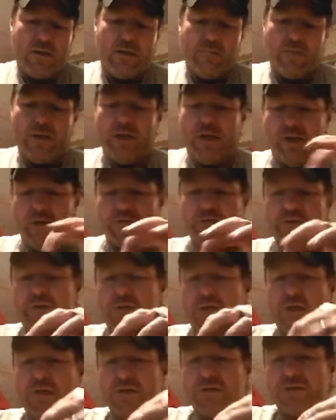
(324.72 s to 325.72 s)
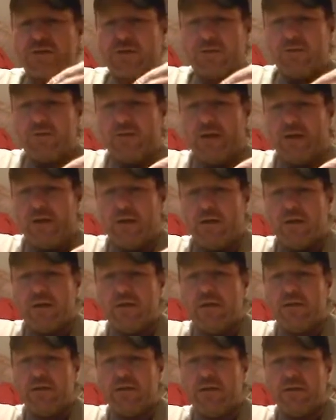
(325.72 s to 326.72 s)
It is screwed down
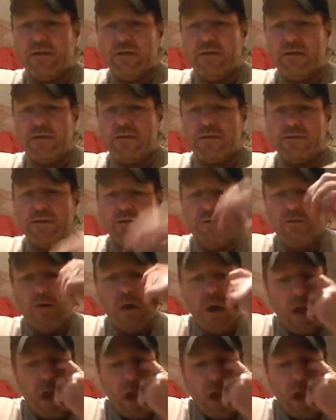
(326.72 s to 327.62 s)
into